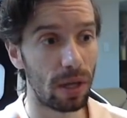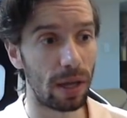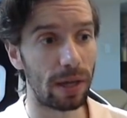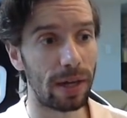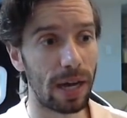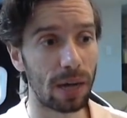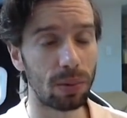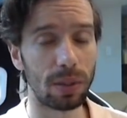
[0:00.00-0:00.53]

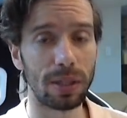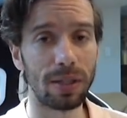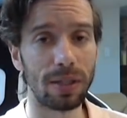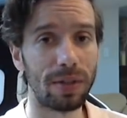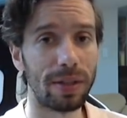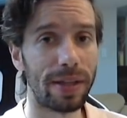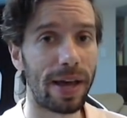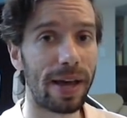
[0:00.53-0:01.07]
and now we're
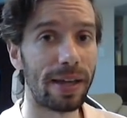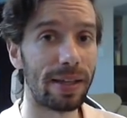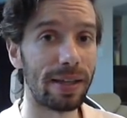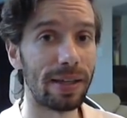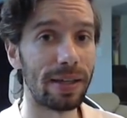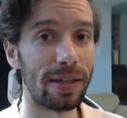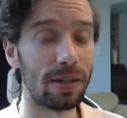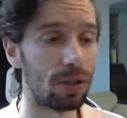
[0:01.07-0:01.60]
given that
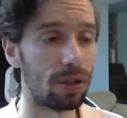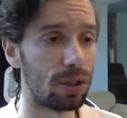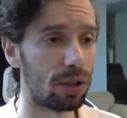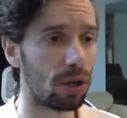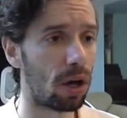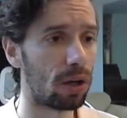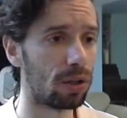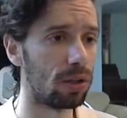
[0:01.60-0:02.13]
in
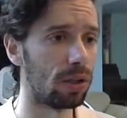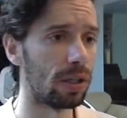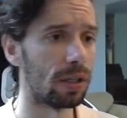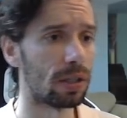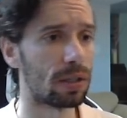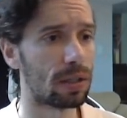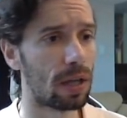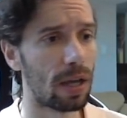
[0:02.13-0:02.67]

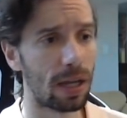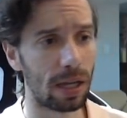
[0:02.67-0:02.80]
Nautilus.